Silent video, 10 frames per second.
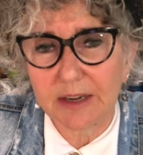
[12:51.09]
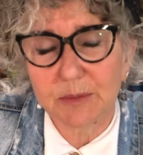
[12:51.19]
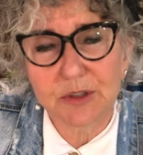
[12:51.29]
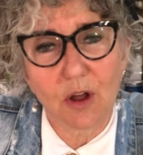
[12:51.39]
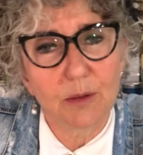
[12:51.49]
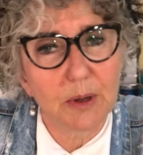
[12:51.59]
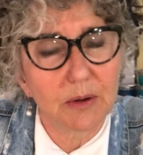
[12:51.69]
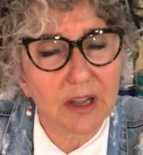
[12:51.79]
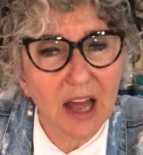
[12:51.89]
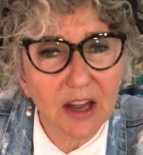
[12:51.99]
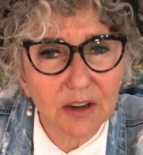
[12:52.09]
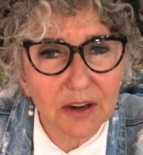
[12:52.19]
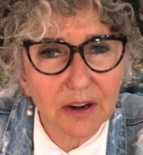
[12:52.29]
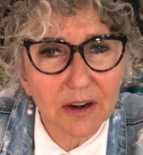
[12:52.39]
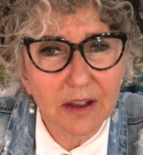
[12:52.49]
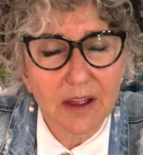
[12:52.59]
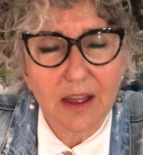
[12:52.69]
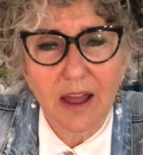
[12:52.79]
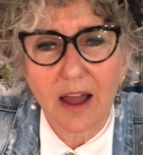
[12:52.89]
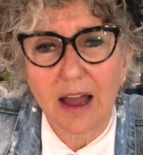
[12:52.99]
And it was all about color.
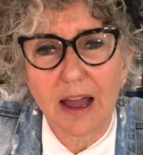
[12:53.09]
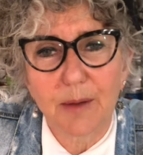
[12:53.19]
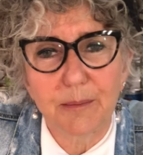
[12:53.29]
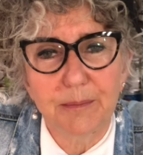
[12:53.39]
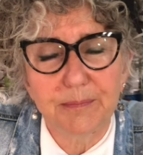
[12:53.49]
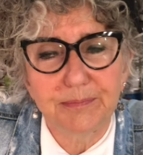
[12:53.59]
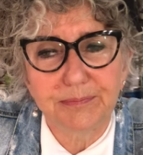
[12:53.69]
Um,